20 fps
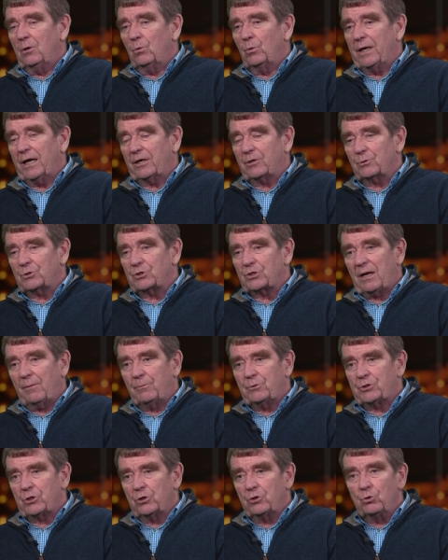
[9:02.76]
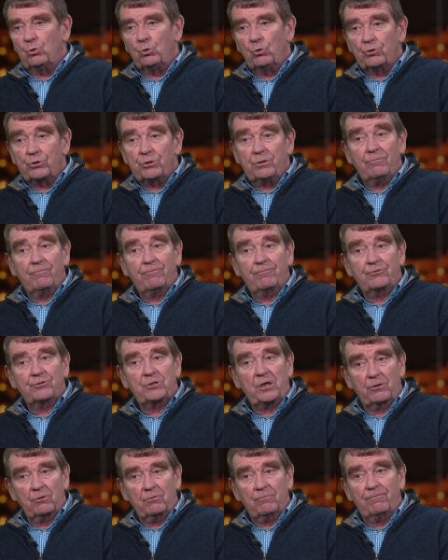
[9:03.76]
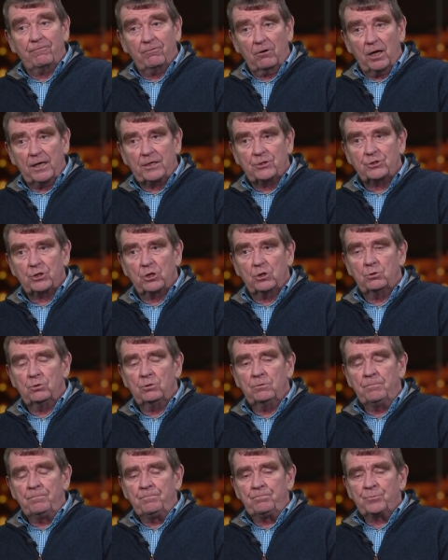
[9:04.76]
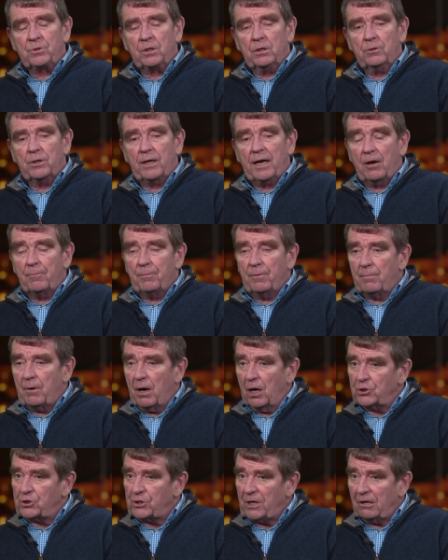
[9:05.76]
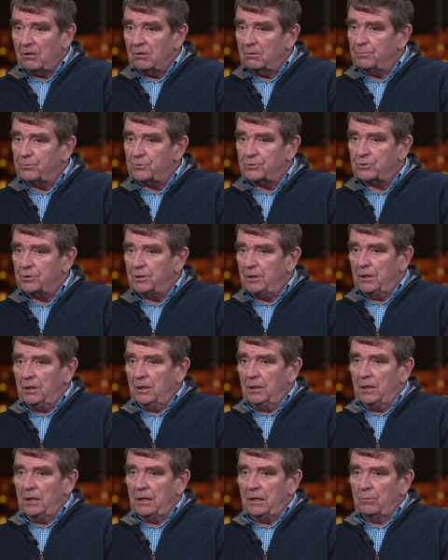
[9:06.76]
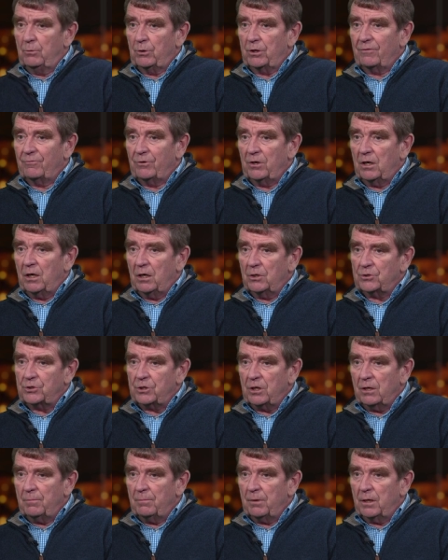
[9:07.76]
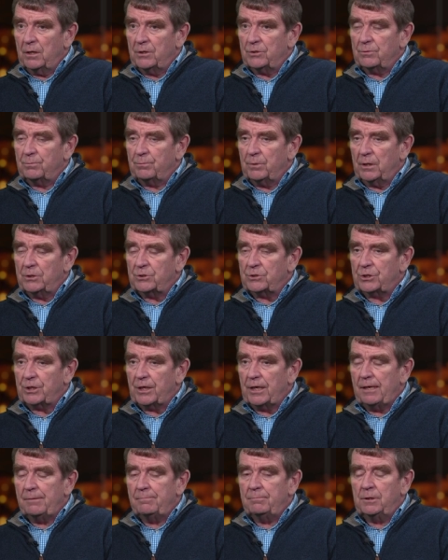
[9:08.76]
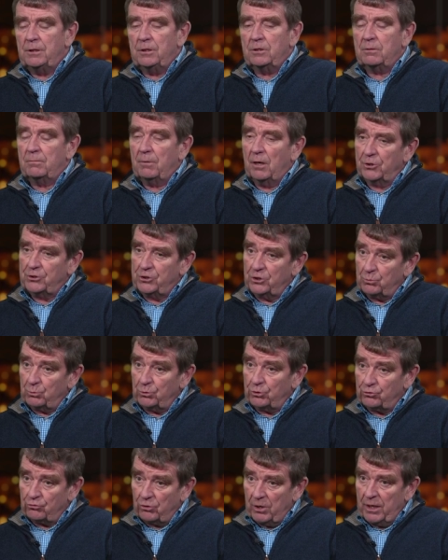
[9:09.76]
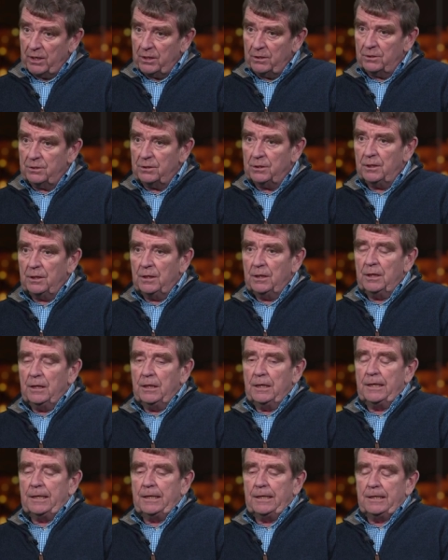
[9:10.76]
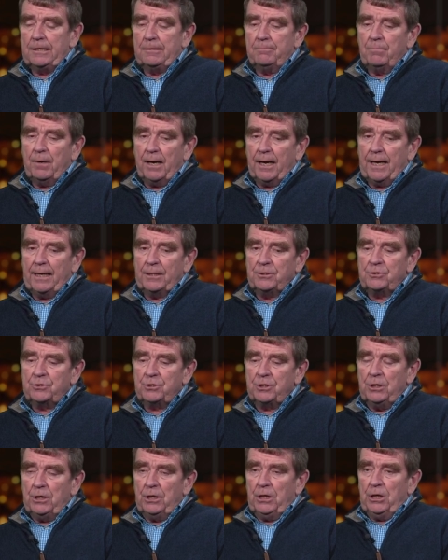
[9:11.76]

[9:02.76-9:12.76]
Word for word: we had to establish a northern southern fly zone. The, uh, the marsh Arabs uh, were given a hard time by, by Saddam. The marshes were drained. Um, and